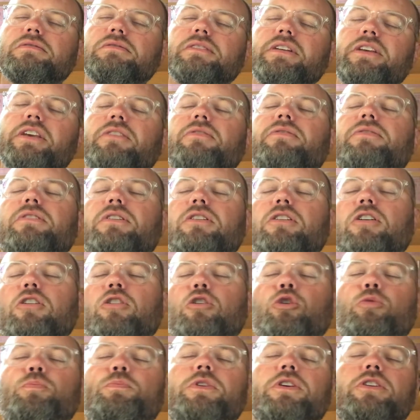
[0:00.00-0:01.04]
Thank you for the
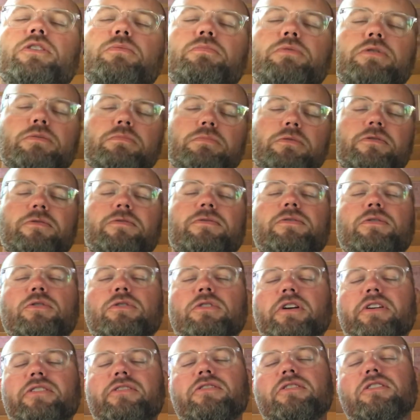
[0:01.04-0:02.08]
hope that you put
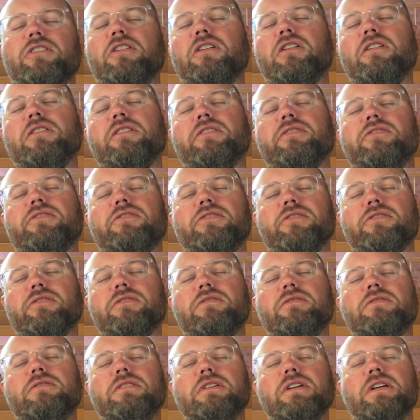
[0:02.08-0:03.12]
before us and call us to
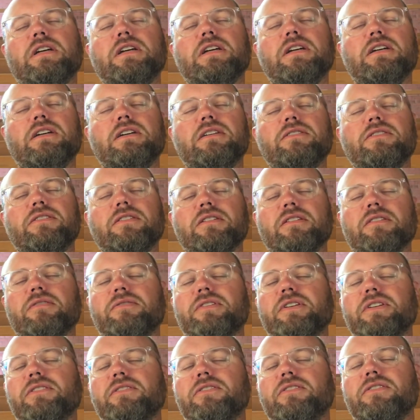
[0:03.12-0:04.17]
live
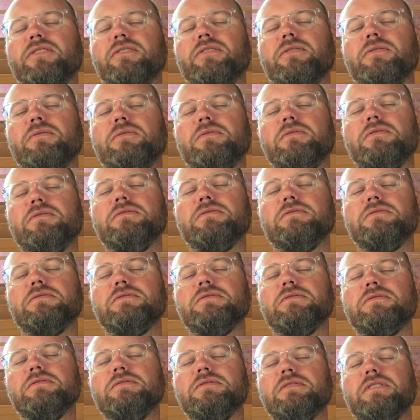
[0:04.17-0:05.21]
into.
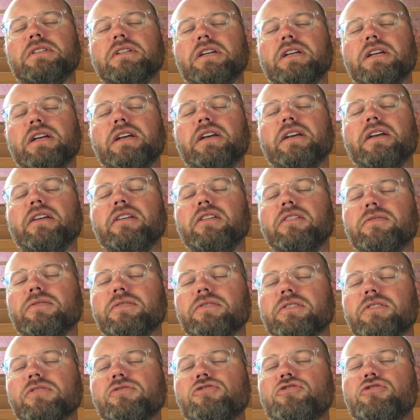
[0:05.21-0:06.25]
Thank you for
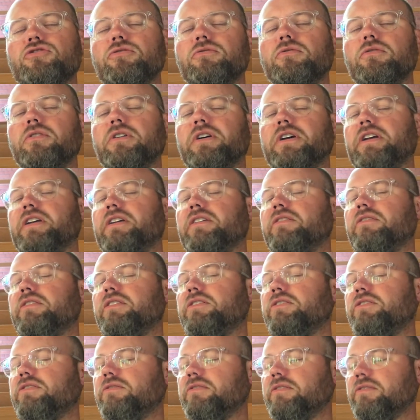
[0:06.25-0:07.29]
the joy
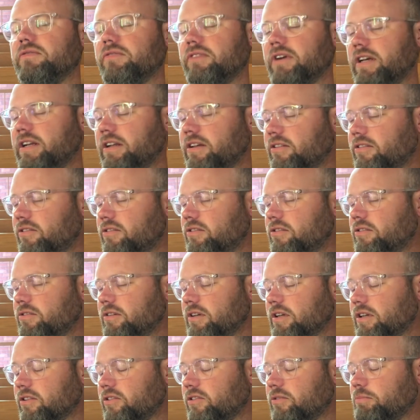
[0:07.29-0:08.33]
that you invite us
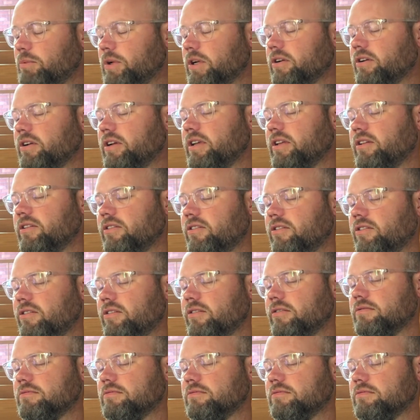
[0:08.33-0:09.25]
to experience.